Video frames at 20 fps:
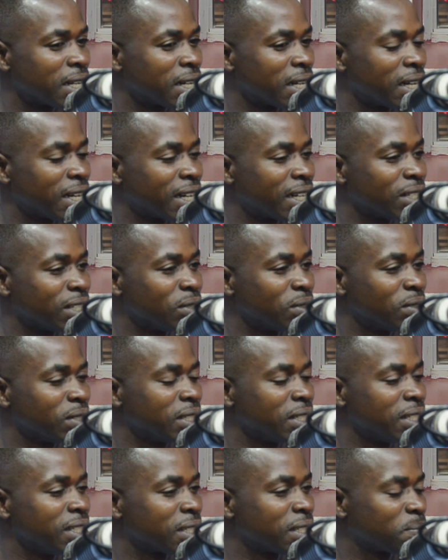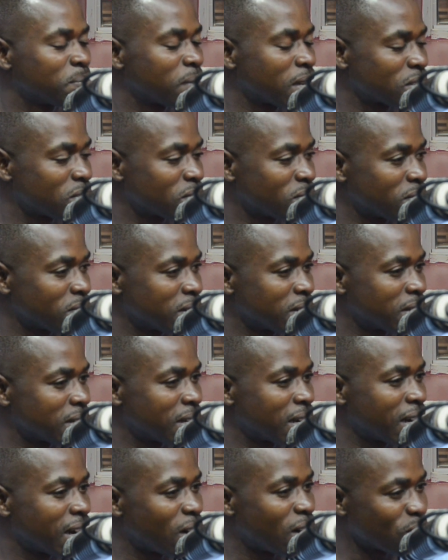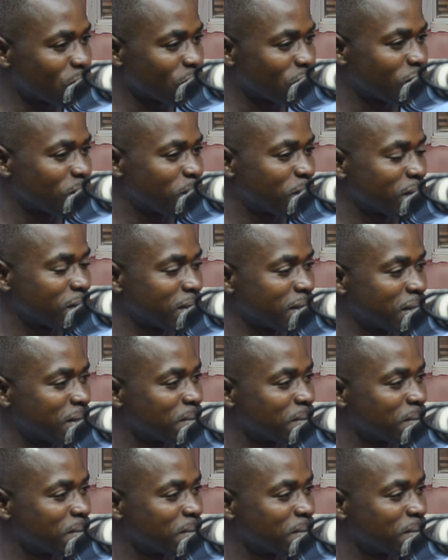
and you need this person out of police